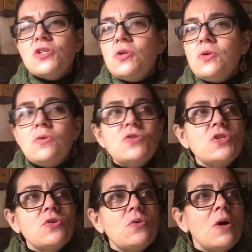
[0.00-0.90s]

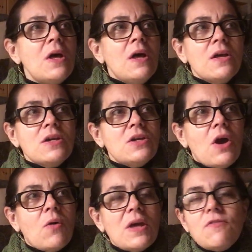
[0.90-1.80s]
You
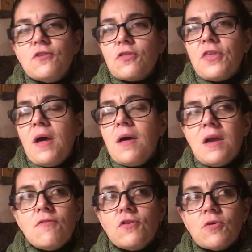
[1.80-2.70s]
know, if
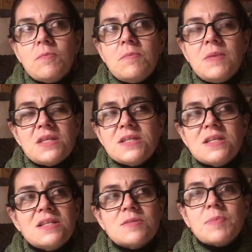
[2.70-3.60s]
your
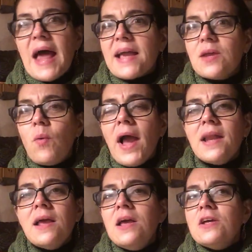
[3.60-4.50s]
mitten is black and
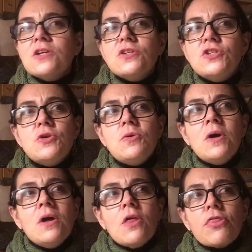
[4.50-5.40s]
white, do
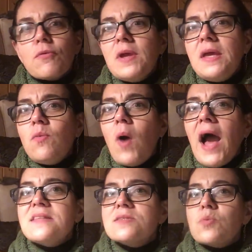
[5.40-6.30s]
3
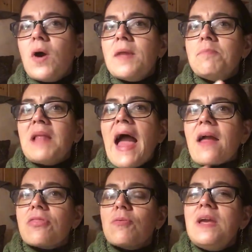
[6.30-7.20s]
whites, 1
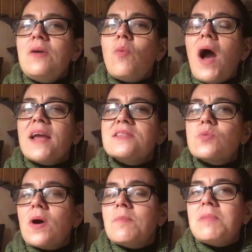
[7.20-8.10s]
black, 3 whites,
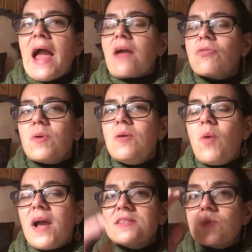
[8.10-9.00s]
1 black, 3
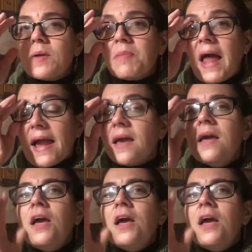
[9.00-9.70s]
whites, 1 black.